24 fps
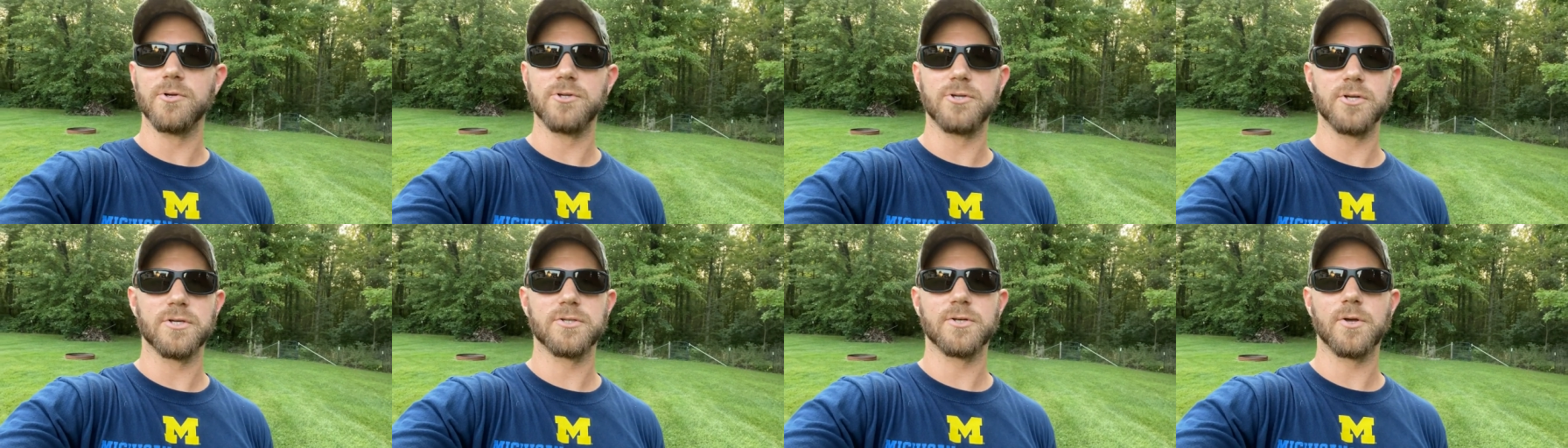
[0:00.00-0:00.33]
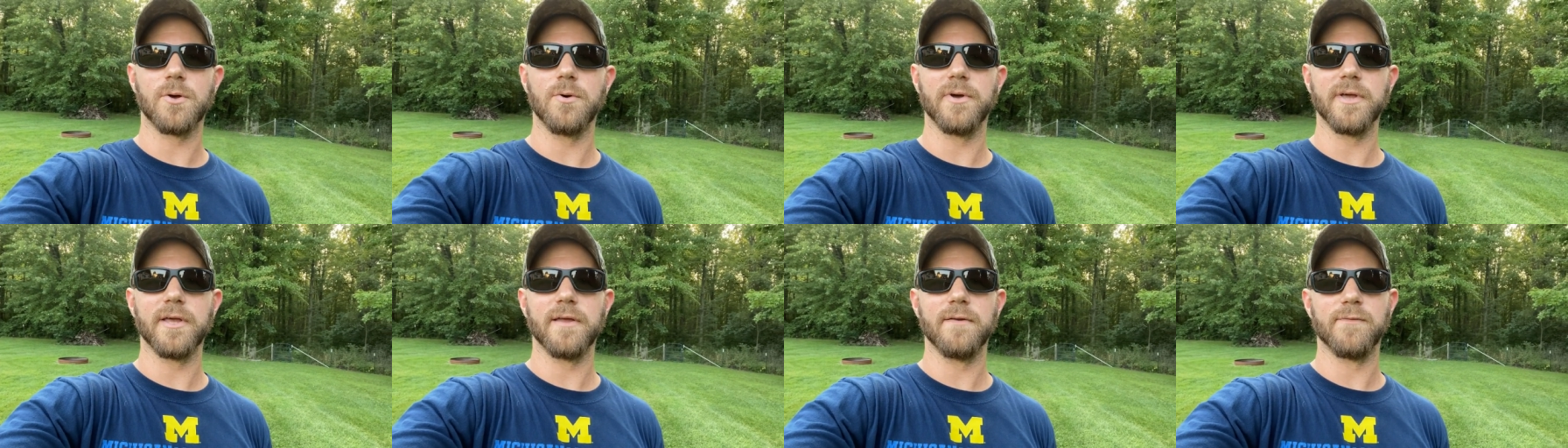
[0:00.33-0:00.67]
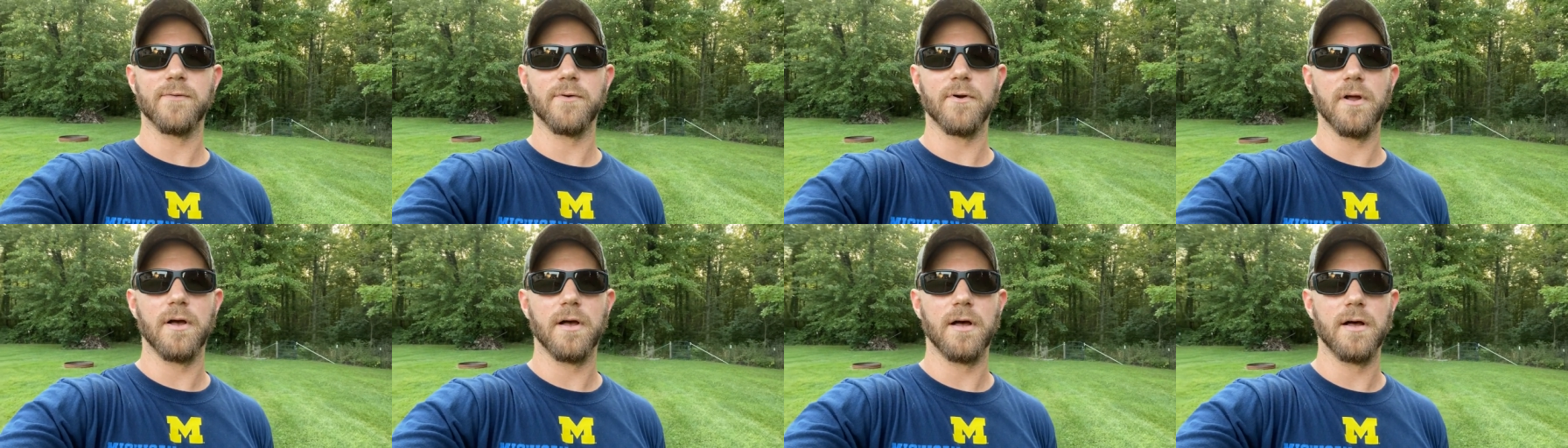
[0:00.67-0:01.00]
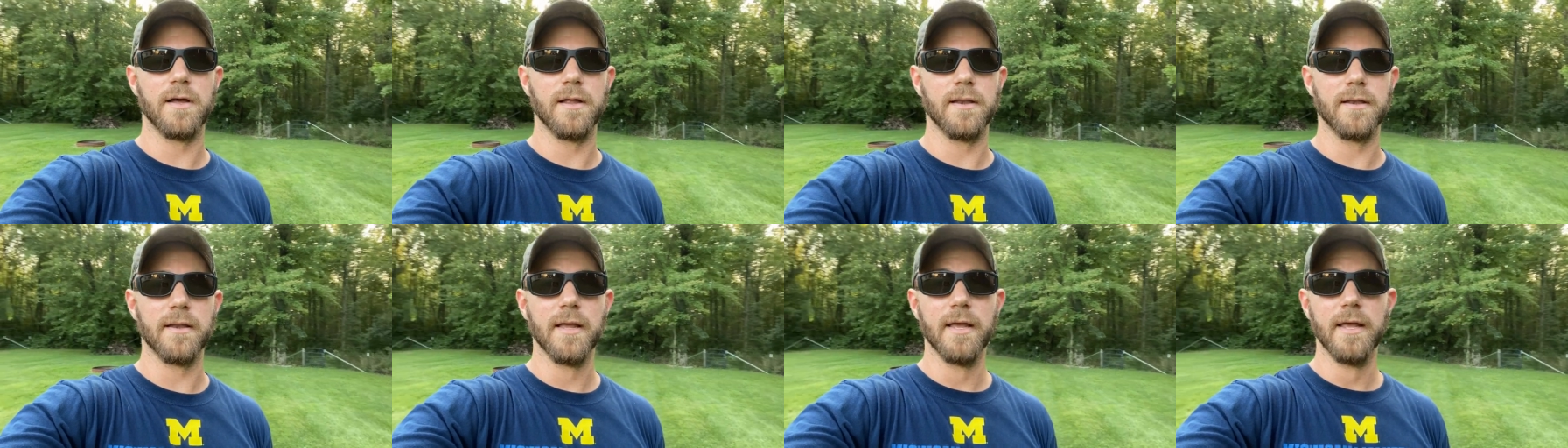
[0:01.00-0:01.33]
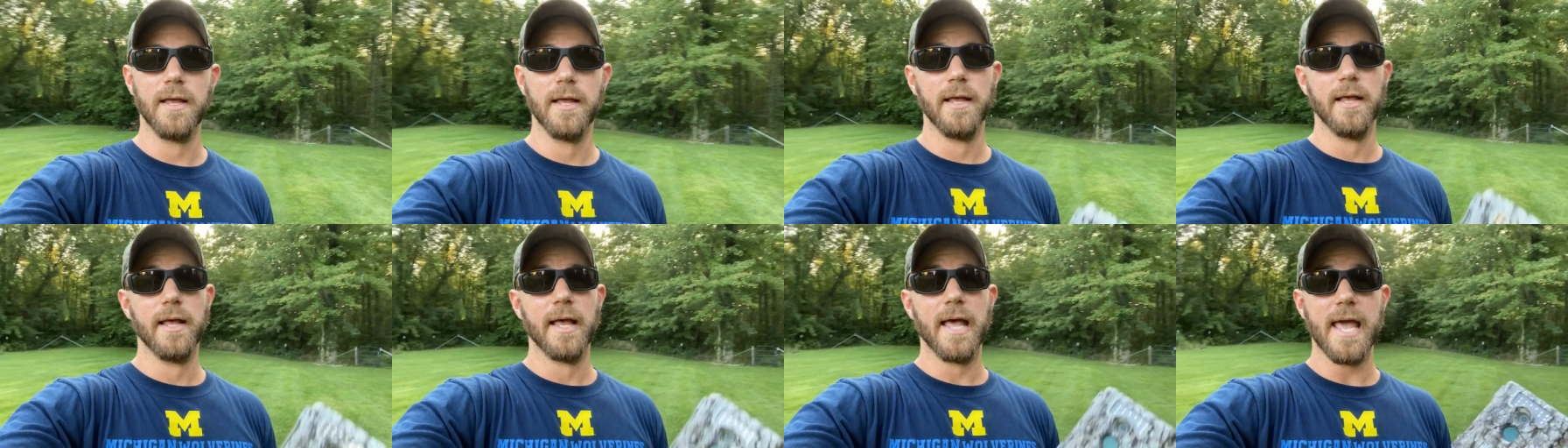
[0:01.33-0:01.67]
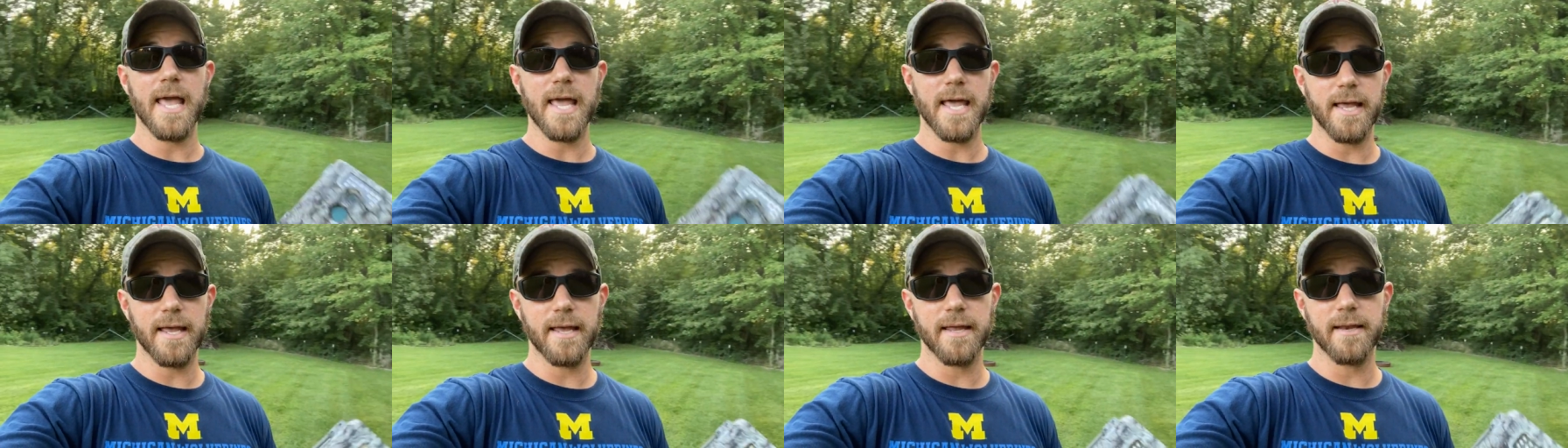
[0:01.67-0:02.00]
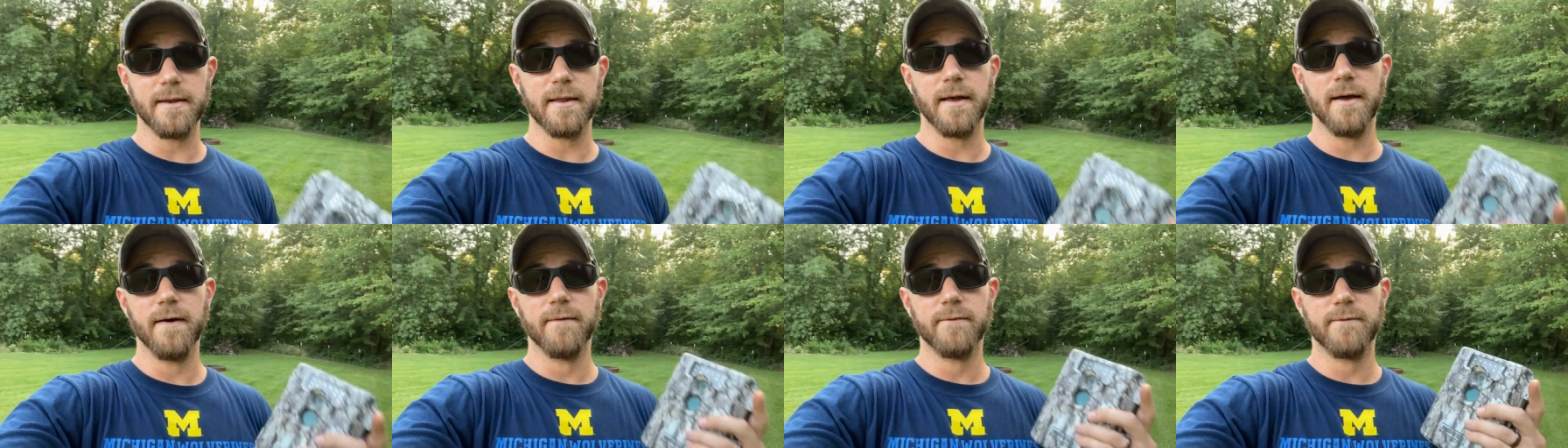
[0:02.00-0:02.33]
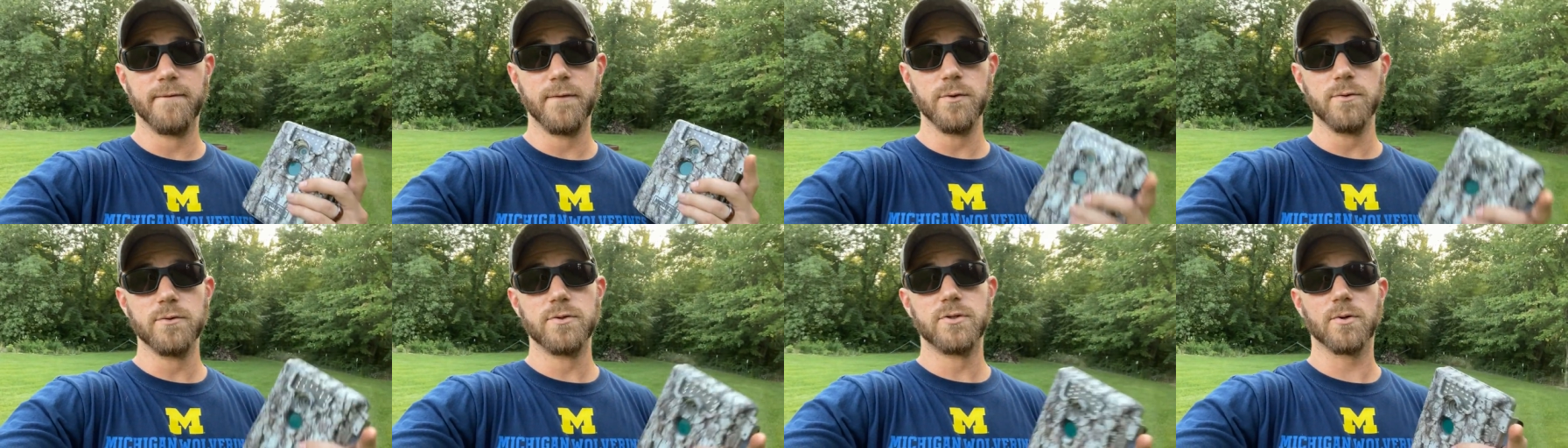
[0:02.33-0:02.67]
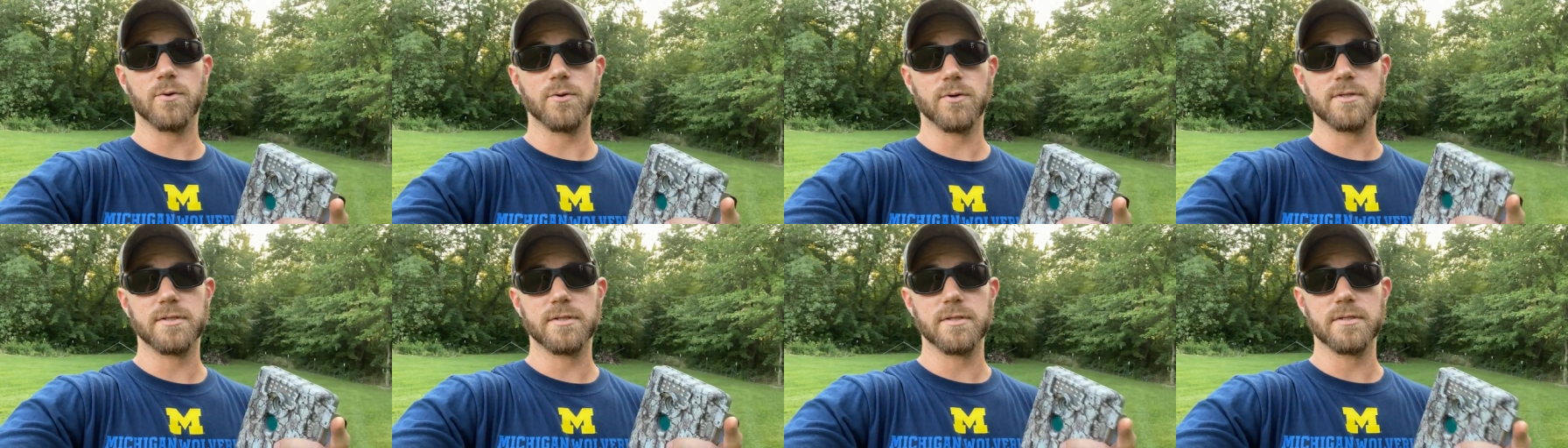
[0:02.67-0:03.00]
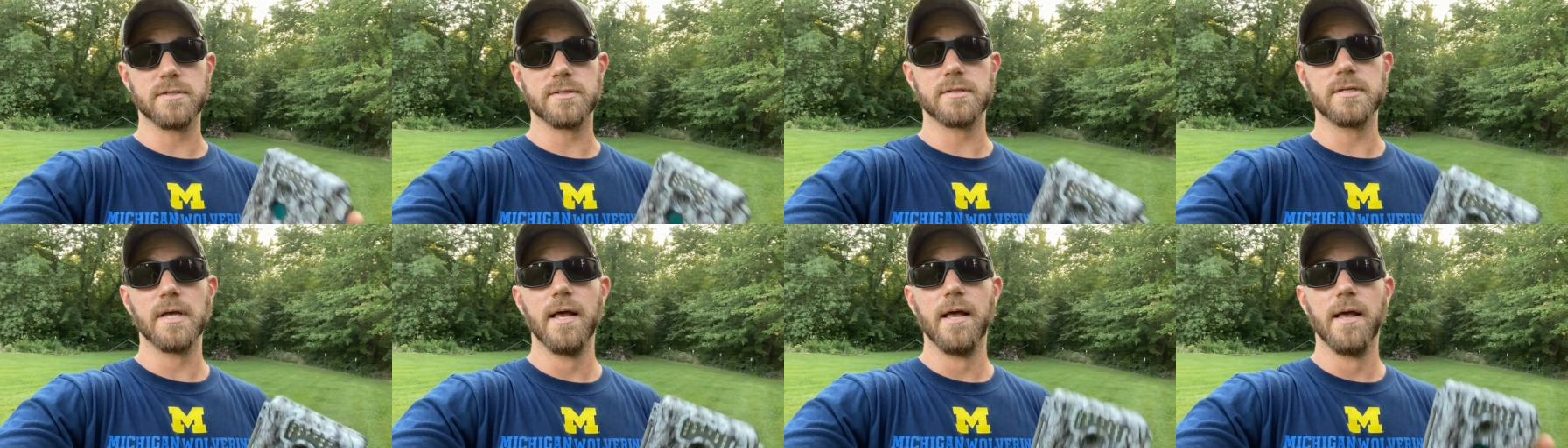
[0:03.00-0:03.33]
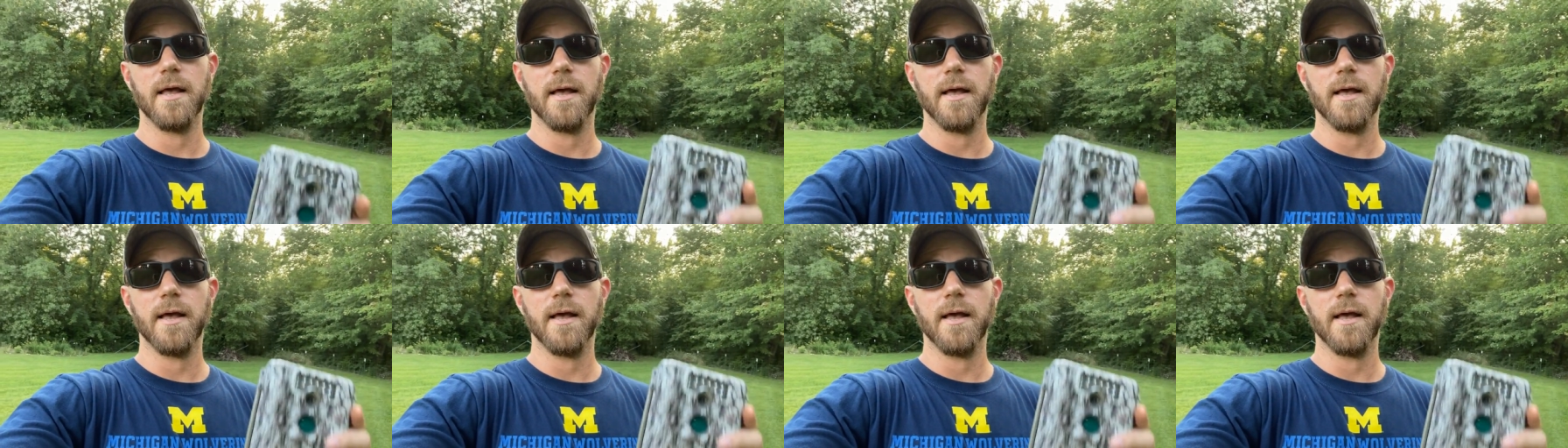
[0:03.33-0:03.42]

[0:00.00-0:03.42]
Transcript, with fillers: just going in for a hunt. And food sources.